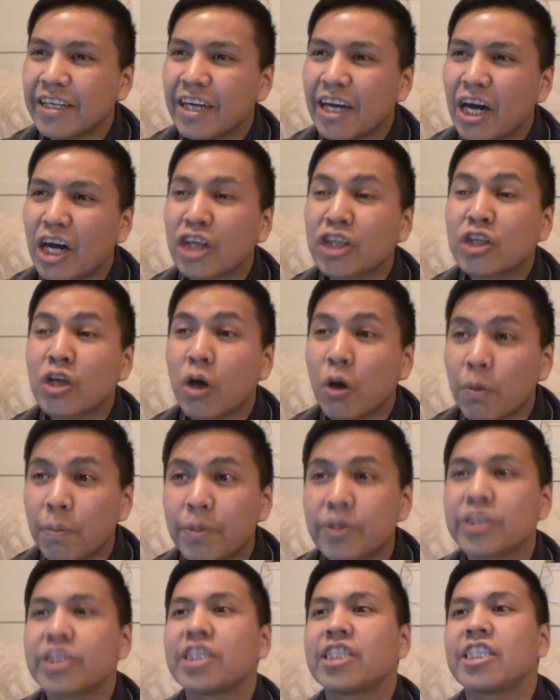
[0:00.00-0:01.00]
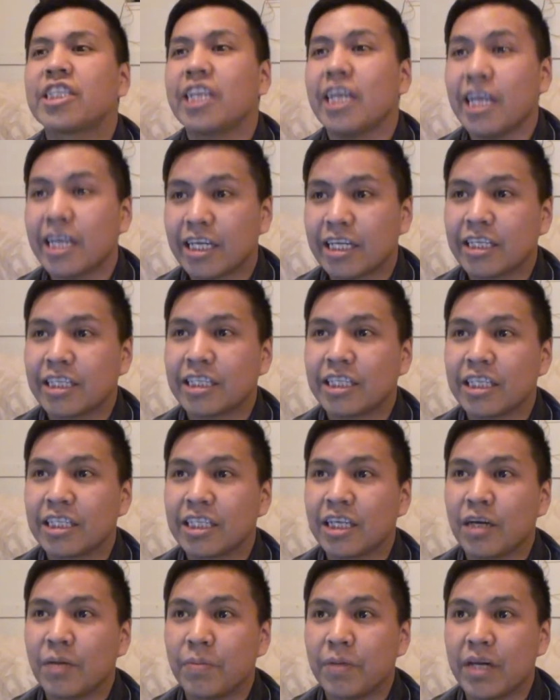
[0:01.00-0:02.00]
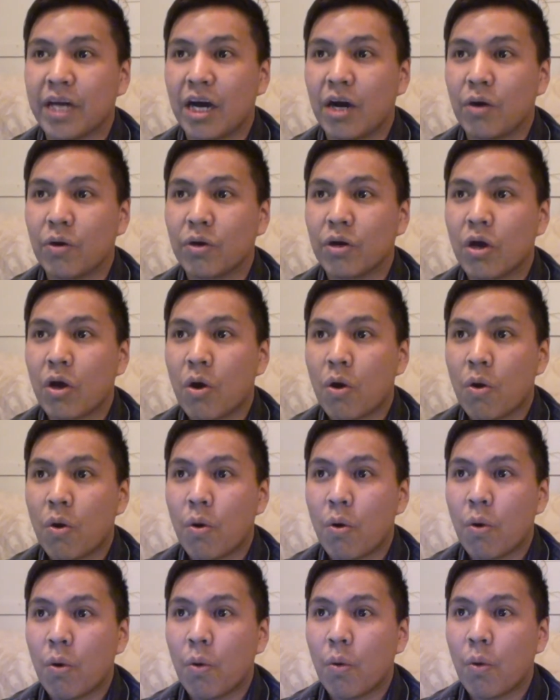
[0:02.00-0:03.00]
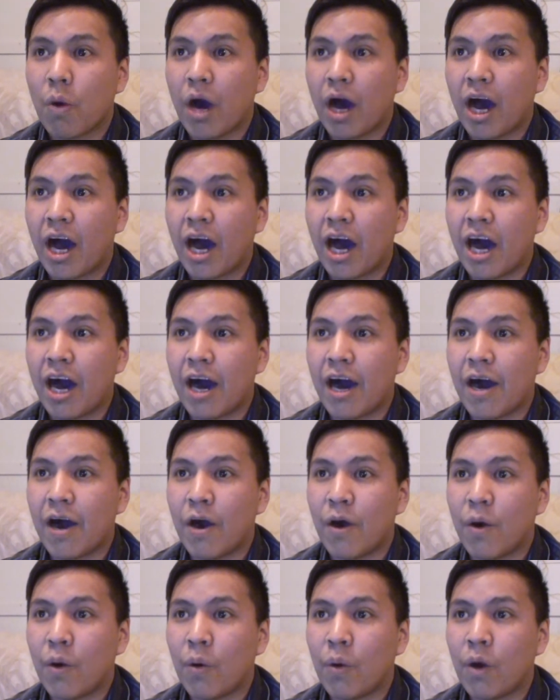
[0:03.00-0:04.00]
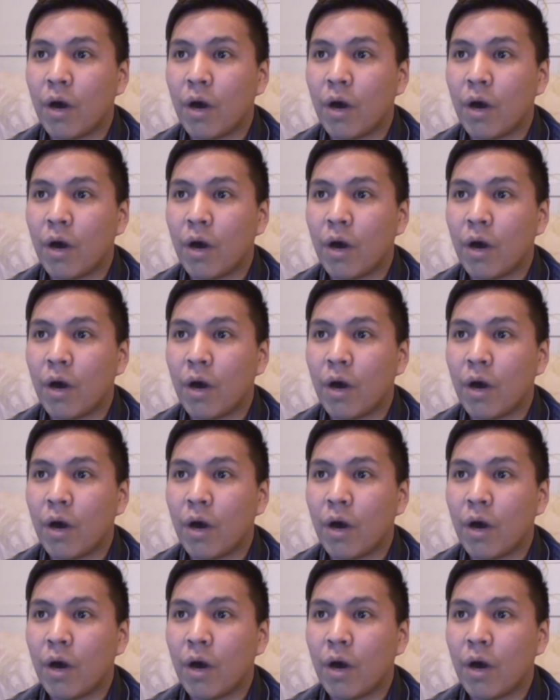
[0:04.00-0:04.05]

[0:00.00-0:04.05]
October 6th is coming out. Wow.